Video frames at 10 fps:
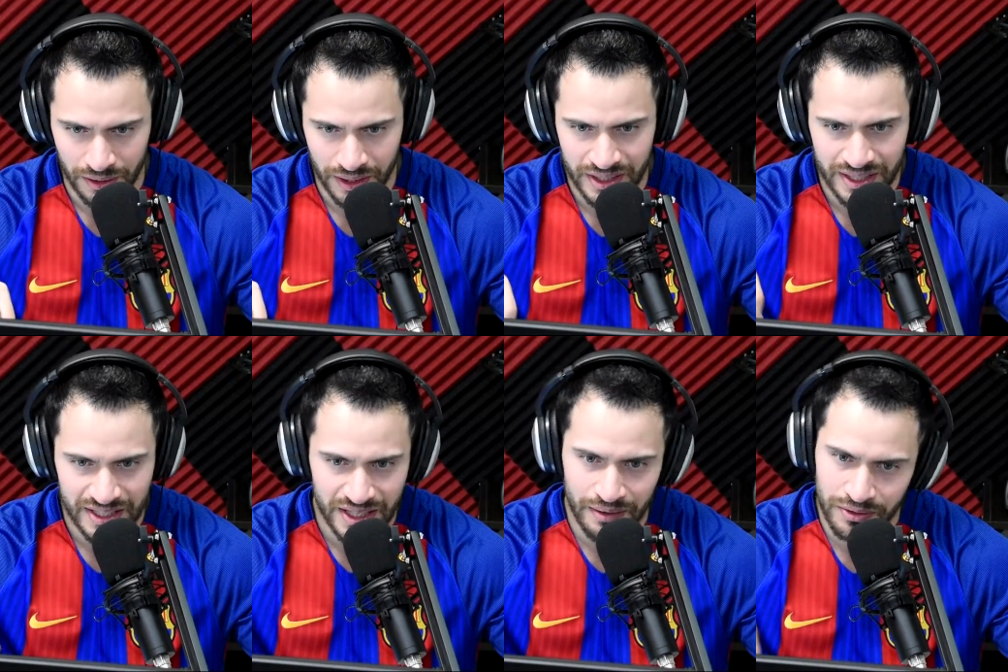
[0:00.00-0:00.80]
It's at
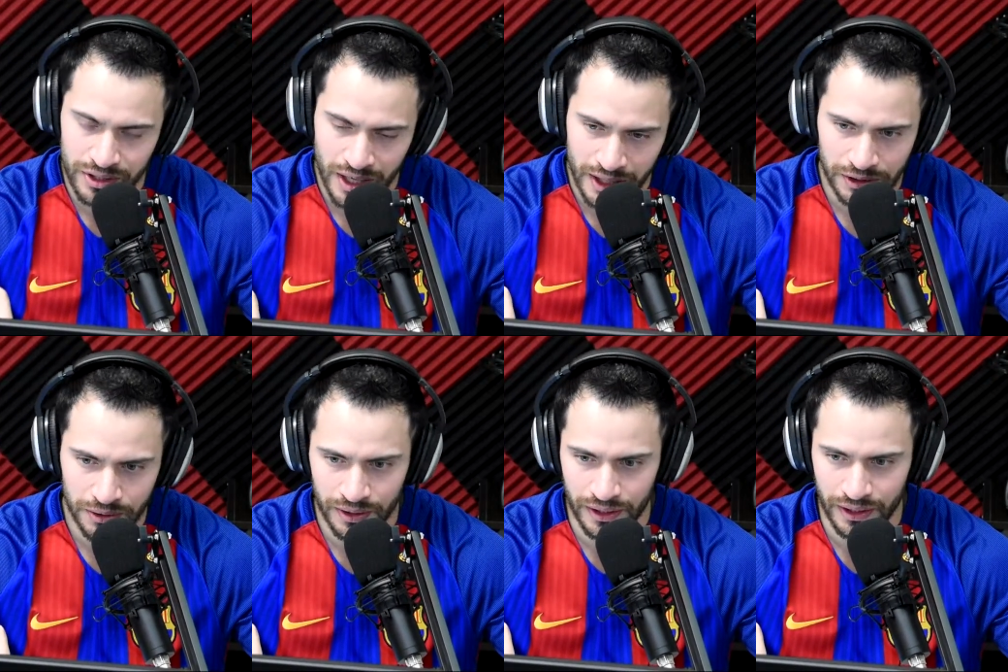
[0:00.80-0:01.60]
1,700
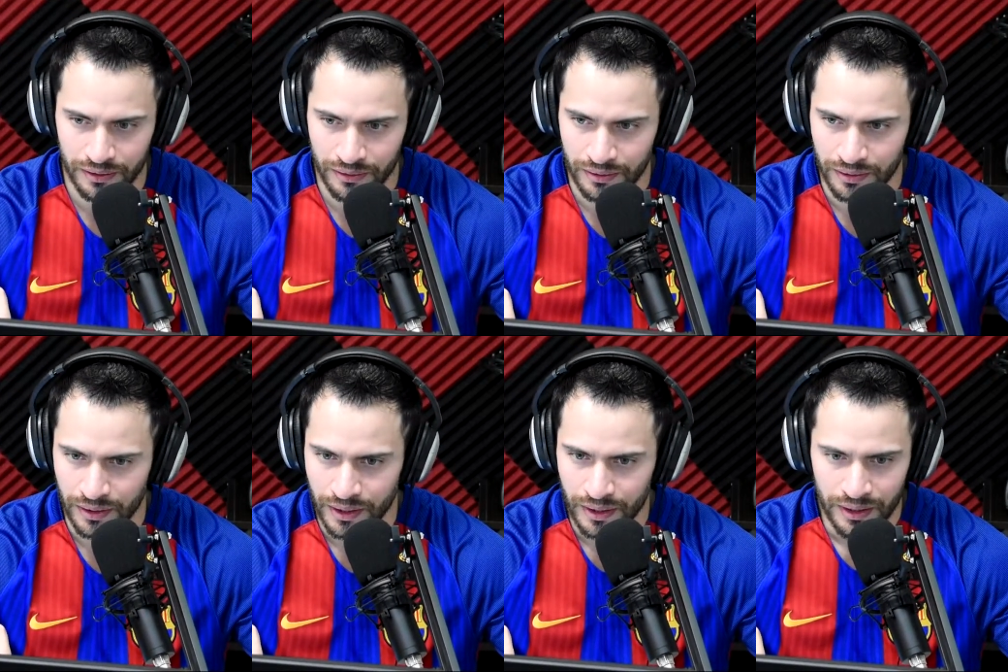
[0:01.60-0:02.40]
right now.
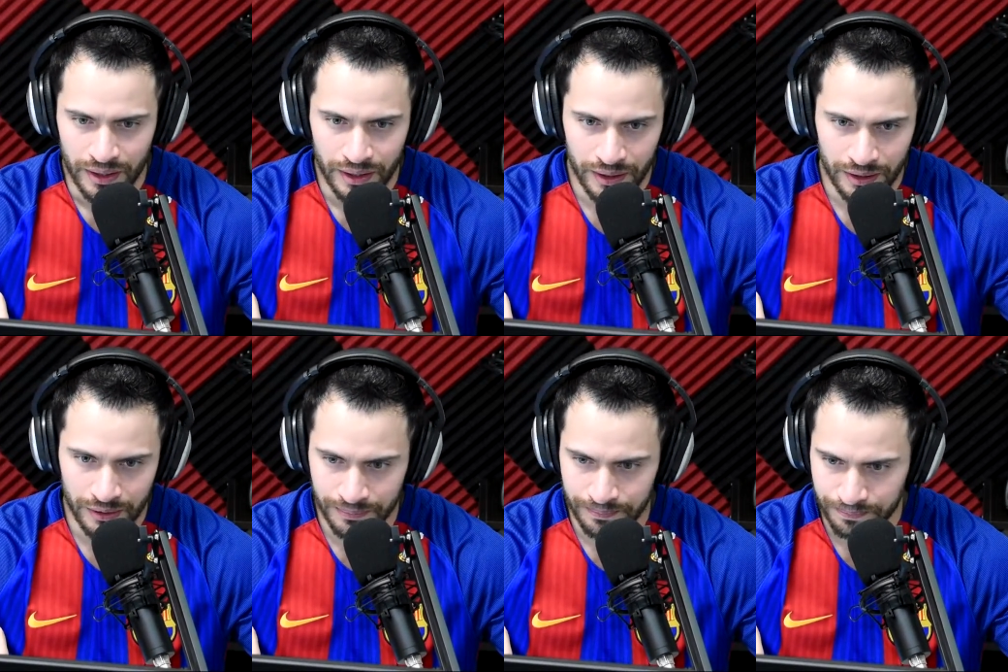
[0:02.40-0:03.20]

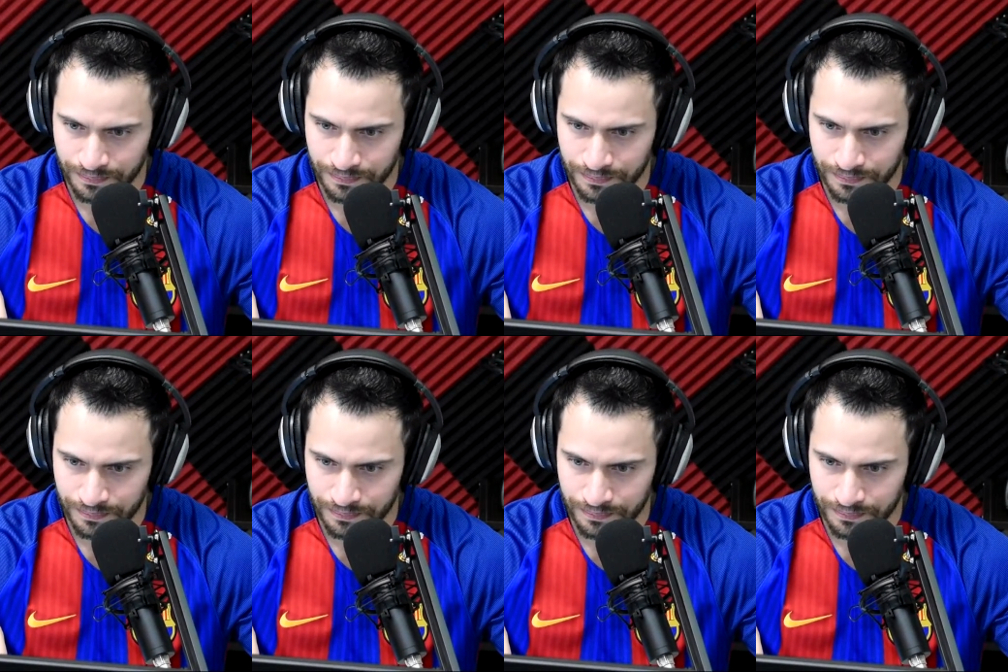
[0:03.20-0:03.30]
Um,